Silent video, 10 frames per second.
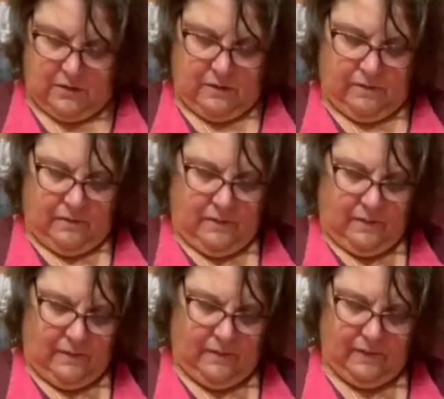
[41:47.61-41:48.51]

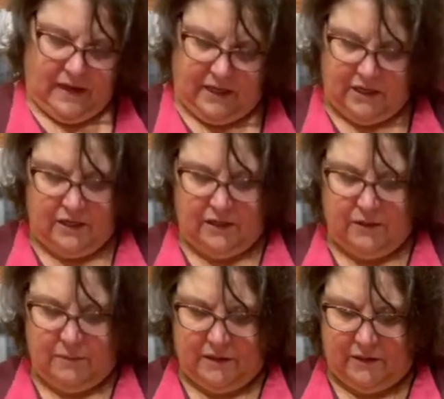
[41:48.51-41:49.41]
That cheese
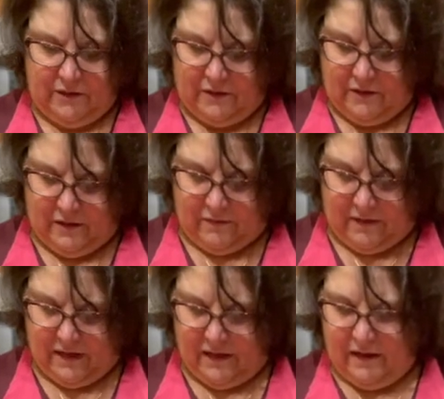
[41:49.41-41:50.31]
smells good,
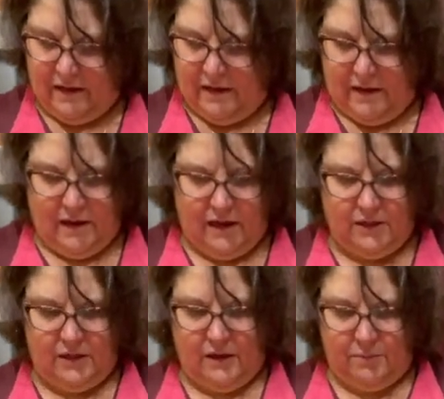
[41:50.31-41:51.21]
right?
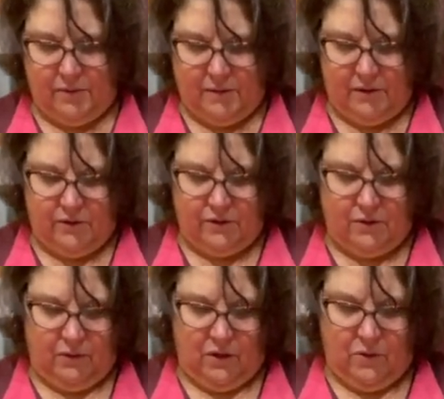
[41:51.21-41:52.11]
Actually, I'll probably use
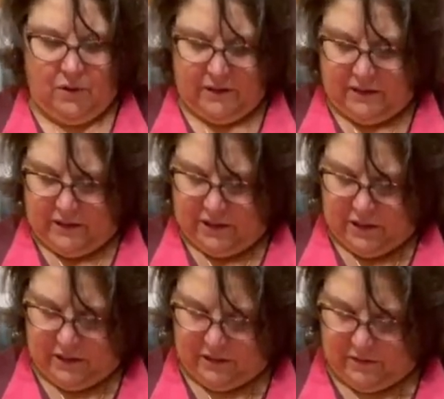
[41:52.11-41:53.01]
3/4 of the
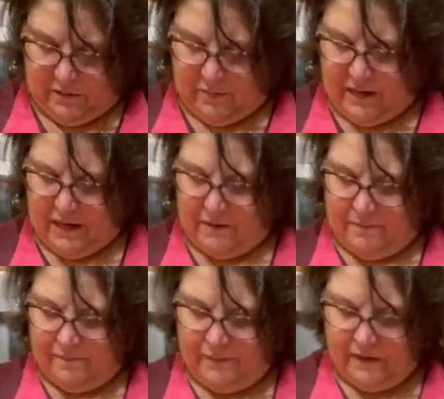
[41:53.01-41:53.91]
cheese on the bottom.